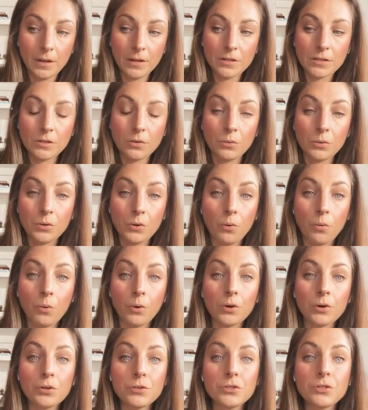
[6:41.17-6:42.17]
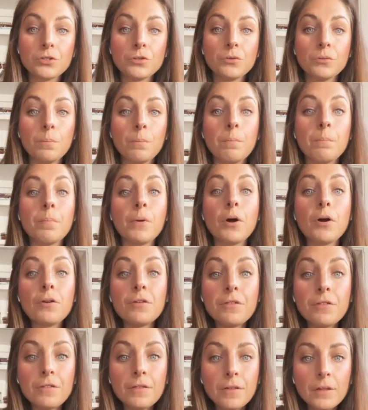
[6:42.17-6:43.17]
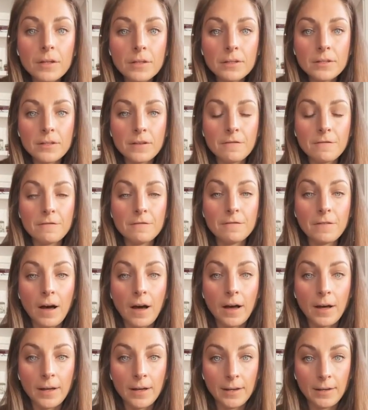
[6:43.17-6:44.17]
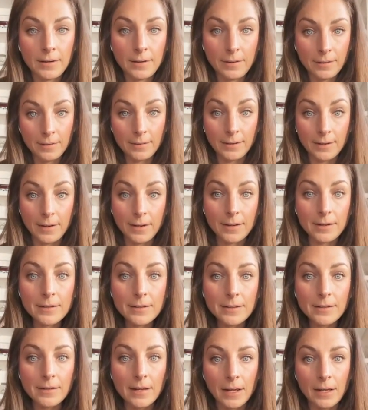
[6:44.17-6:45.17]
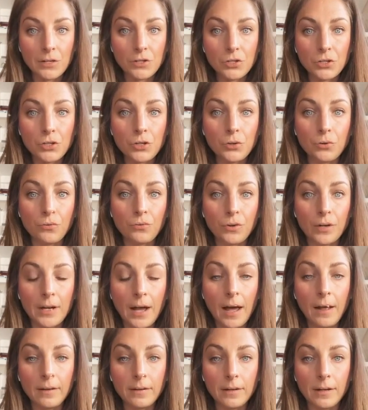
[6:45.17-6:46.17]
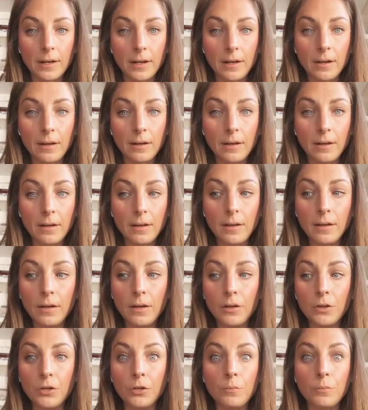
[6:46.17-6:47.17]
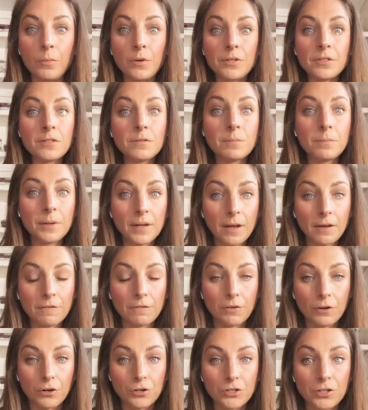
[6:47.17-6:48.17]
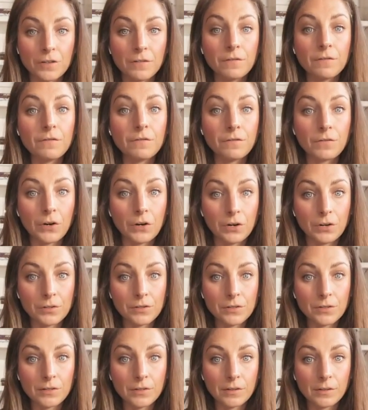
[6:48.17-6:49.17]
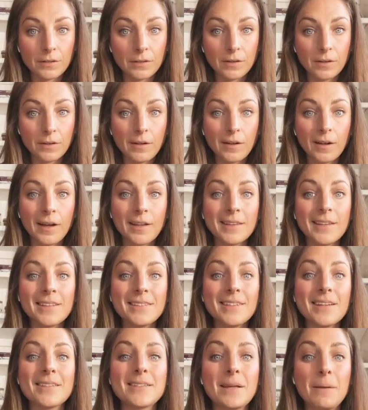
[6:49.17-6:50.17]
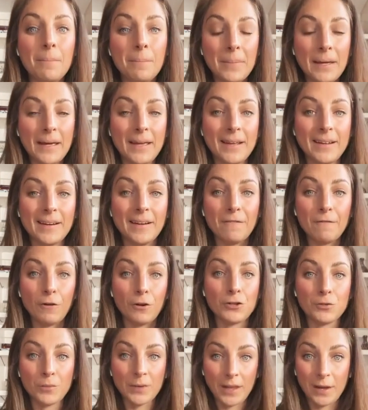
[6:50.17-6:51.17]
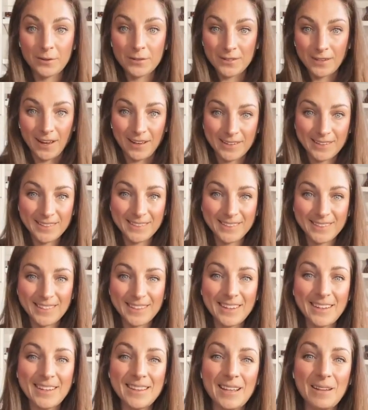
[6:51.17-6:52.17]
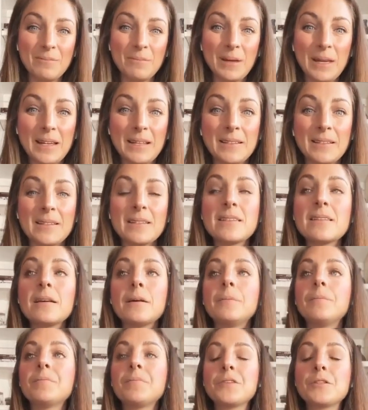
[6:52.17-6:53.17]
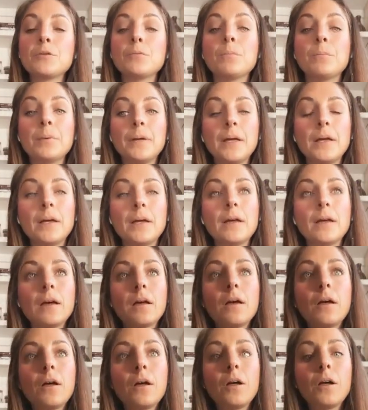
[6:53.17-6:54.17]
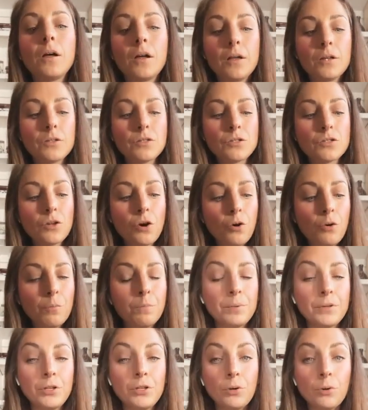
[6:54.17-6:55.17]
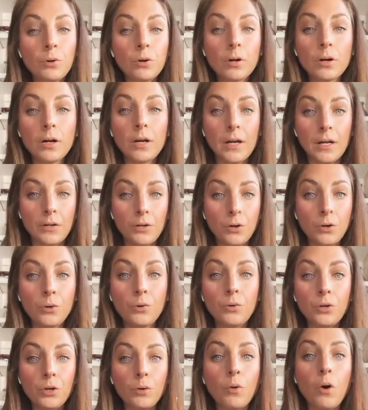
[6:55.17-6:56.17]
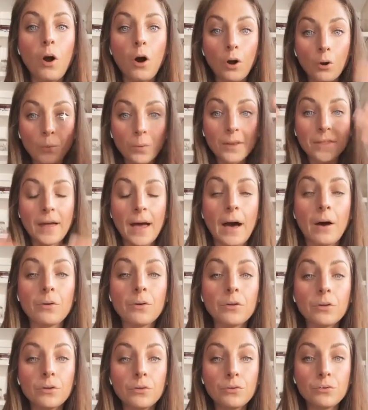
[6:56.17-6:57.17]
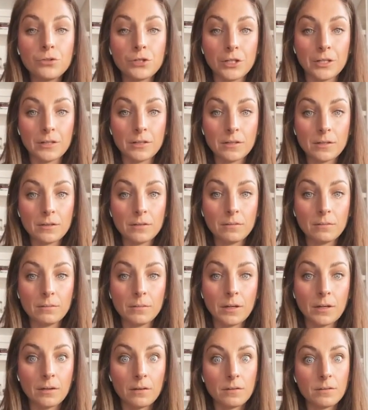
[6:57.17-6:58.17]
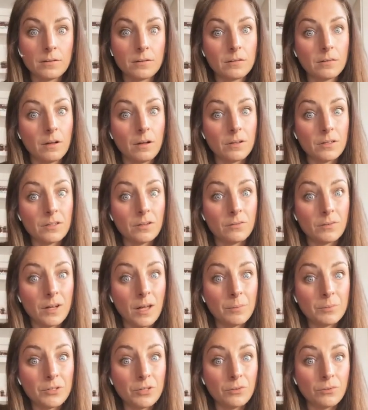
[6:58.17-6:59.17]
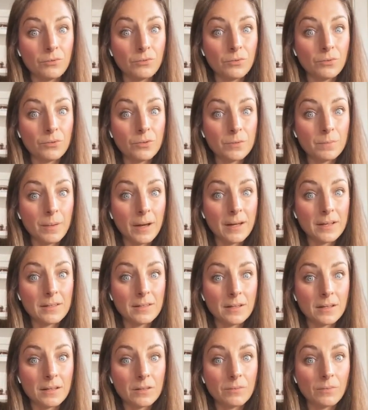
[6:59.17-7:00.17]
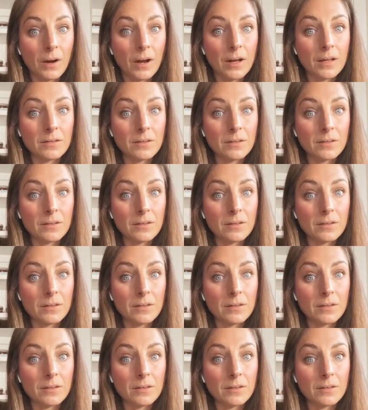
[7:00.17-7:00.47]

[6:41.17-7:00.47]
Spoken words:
So in order to birth divineness into reality, you must be a virgin first. And that doesn't mean virgin without sex. That means to be so pure in who you are without illusions, because also Neptune rules Pisces, right?